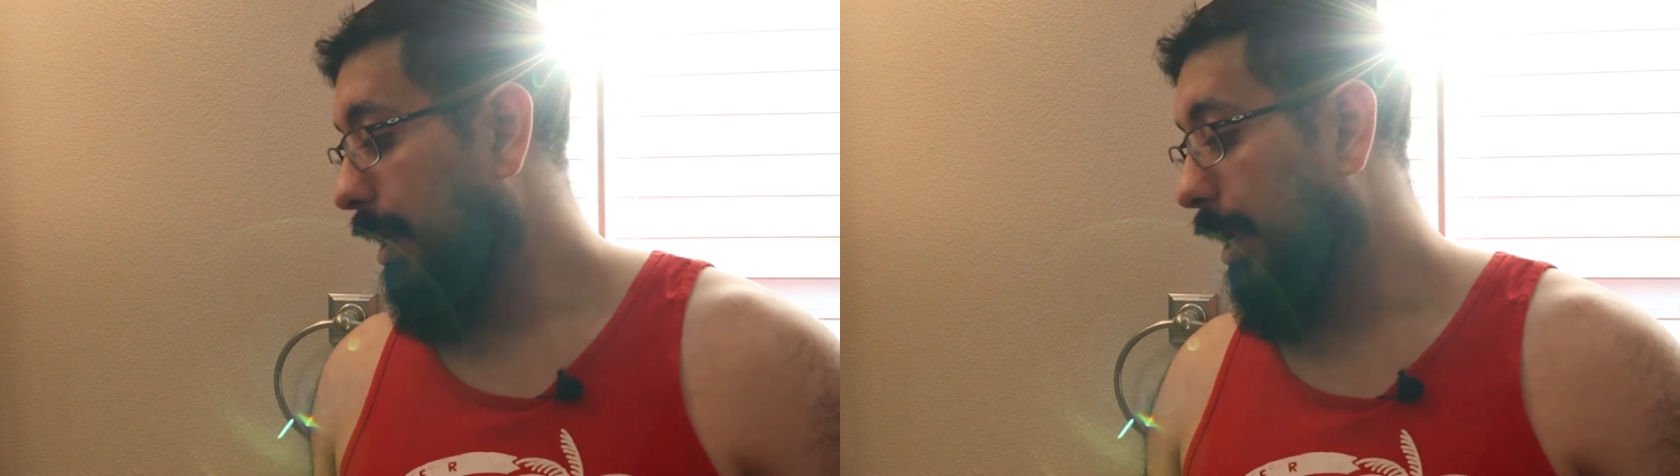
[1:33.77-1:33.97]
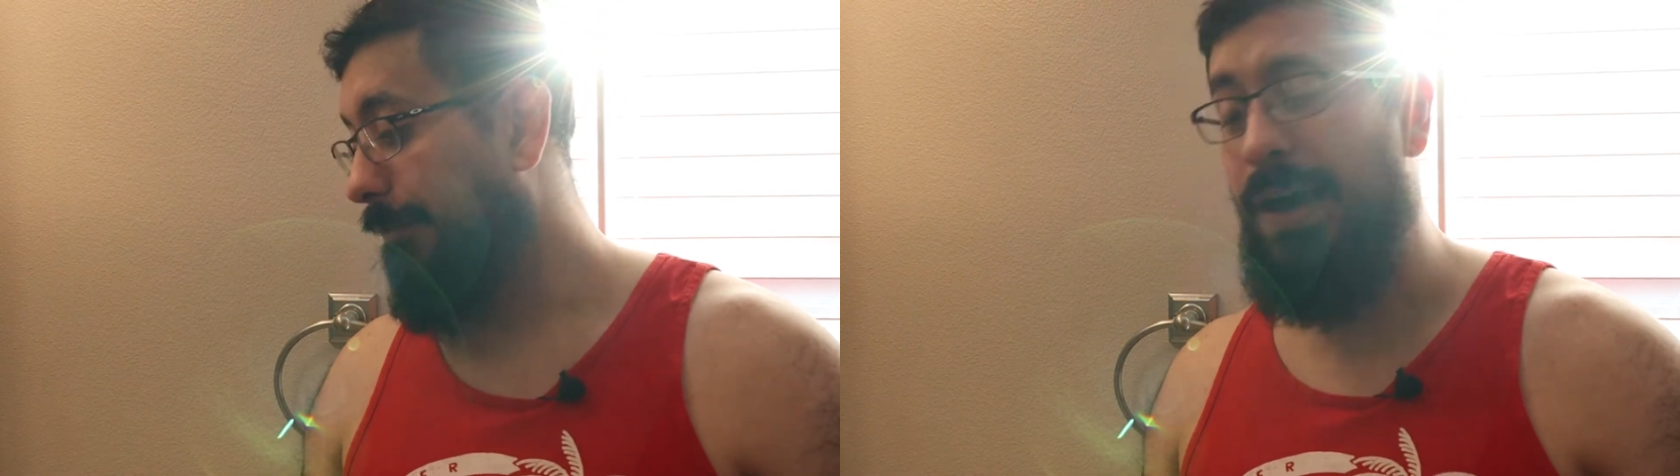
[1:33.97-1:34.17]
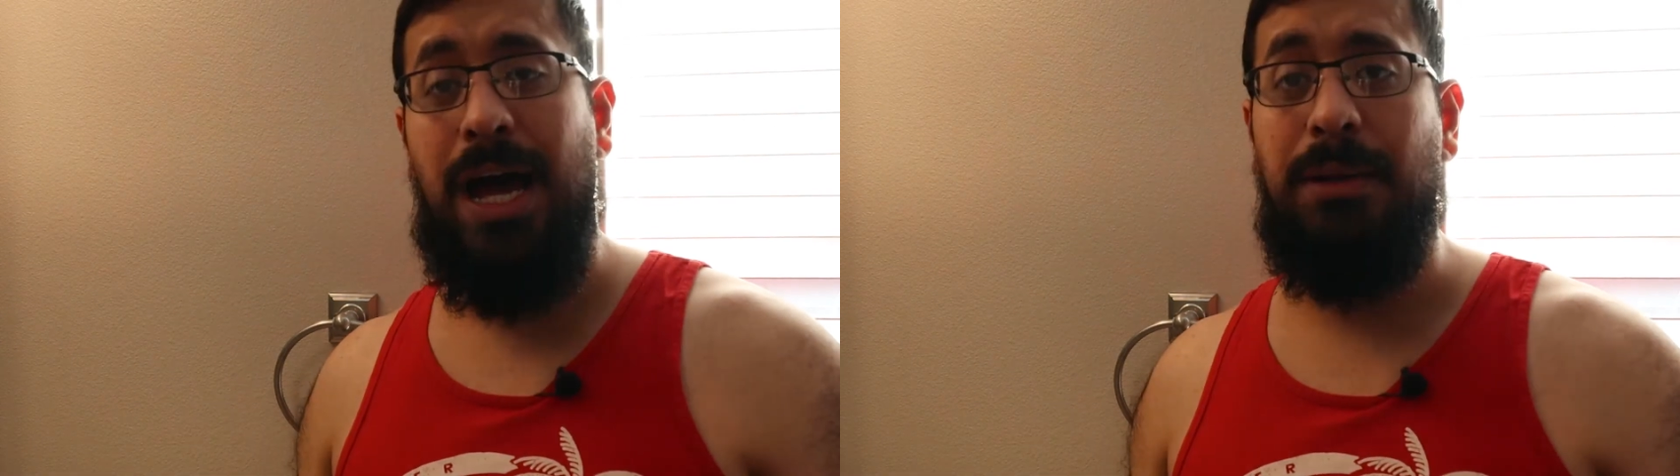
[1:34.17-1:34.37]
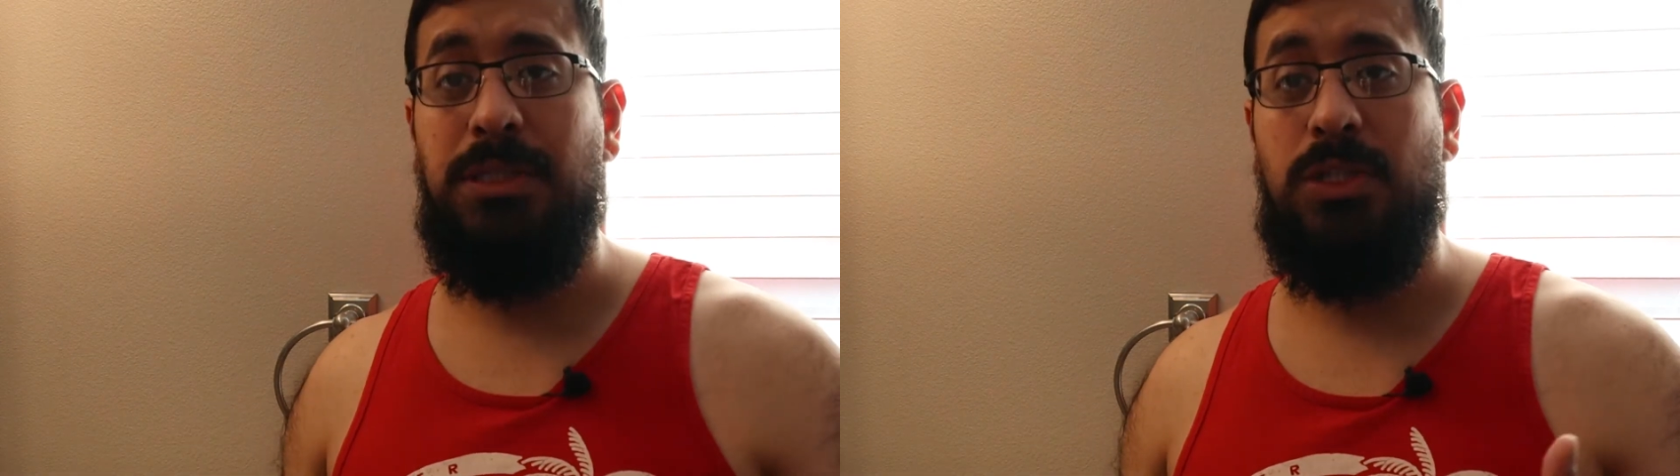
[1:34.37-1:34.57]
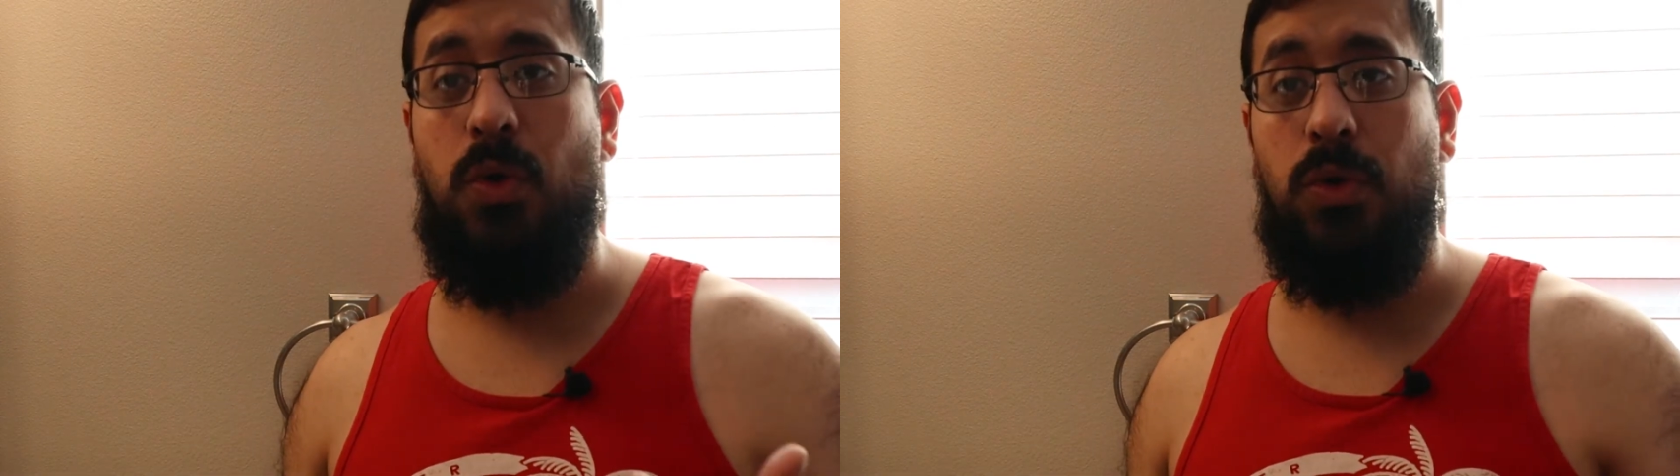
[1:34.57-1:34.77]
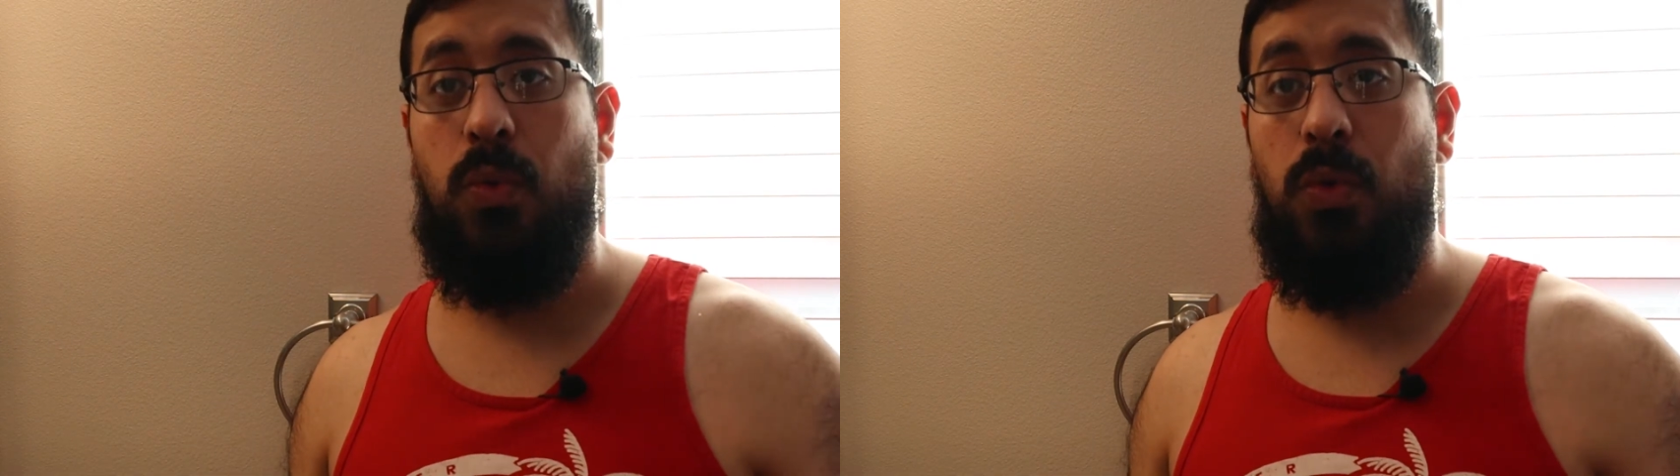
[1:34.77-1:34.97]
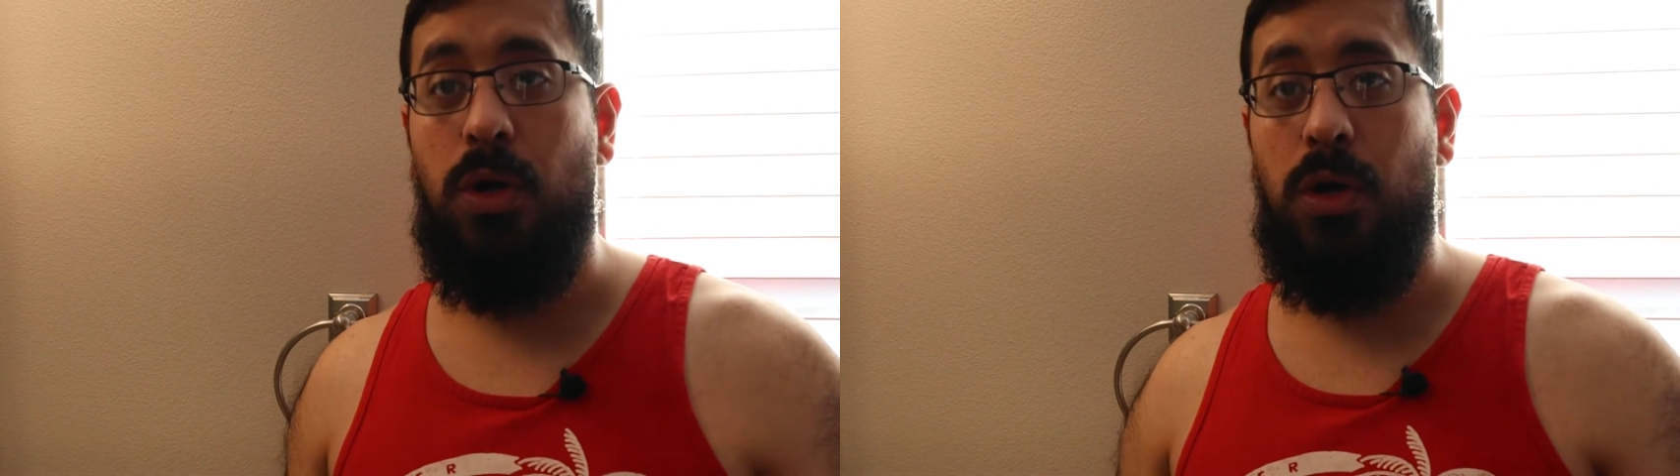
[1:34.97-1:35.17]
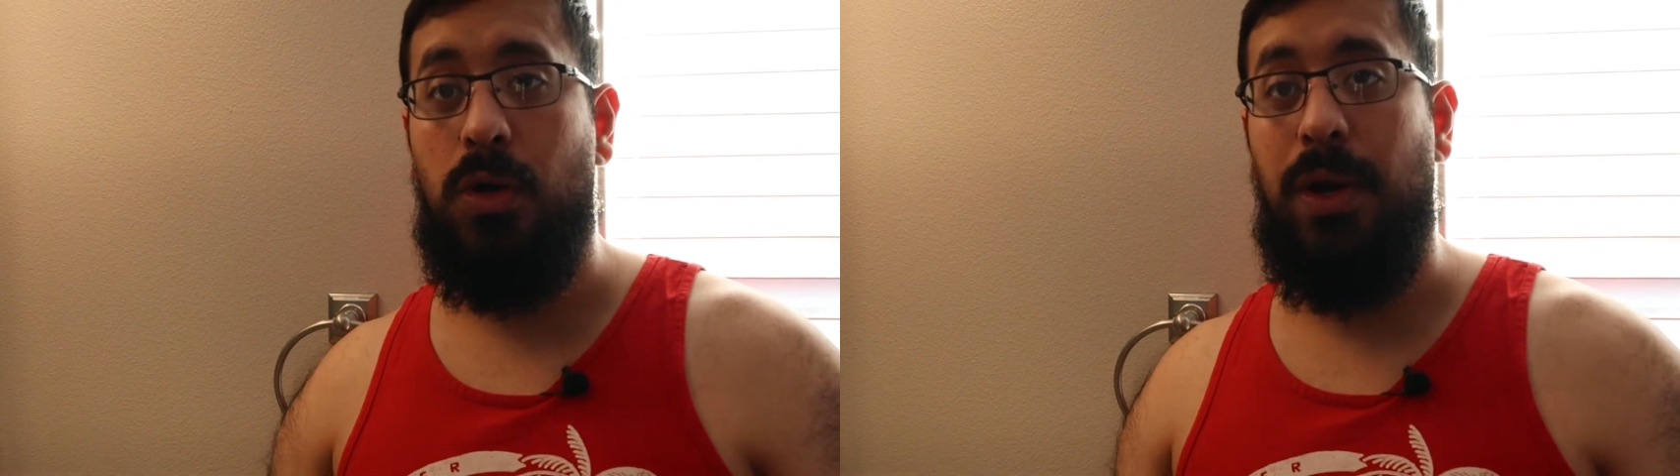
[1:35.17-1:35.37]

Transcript: If I'm just going to work